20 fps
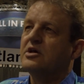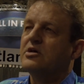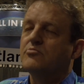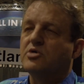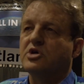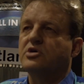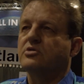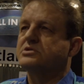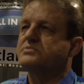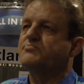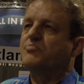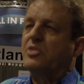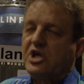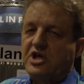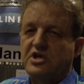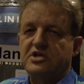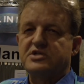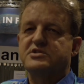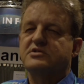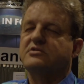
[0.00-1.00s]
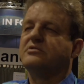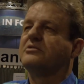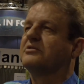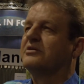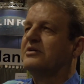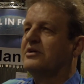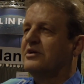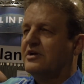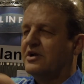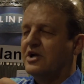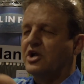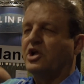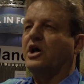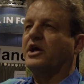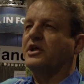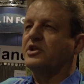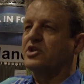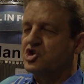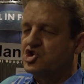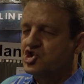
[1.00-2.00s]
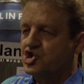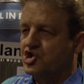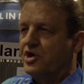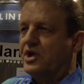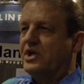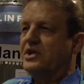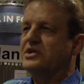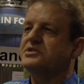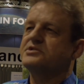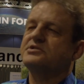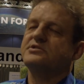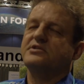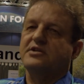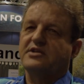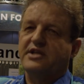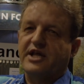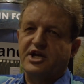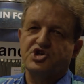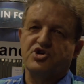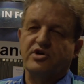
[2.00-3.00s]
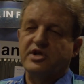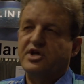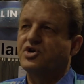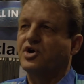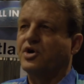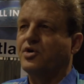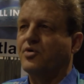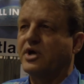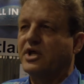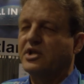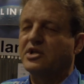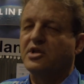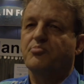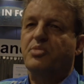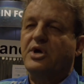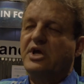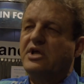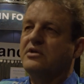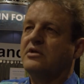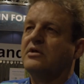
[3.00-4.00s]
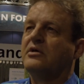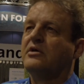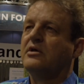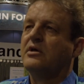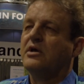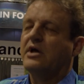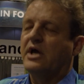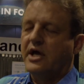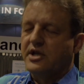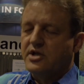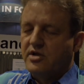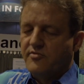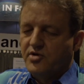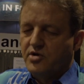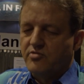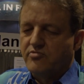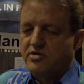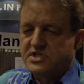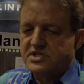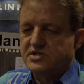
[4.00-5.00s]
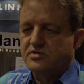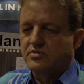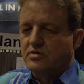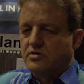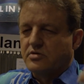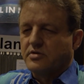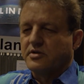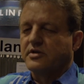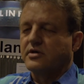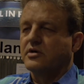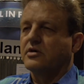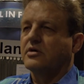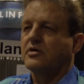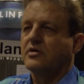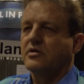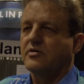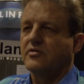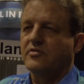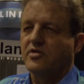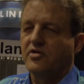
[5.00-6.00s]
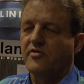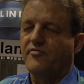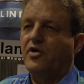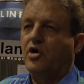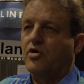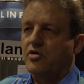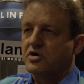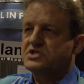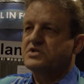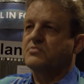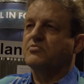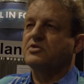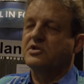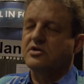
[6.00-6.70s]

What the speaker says: because bees like the trees that naturally grow in the peat, and if you restore the forest with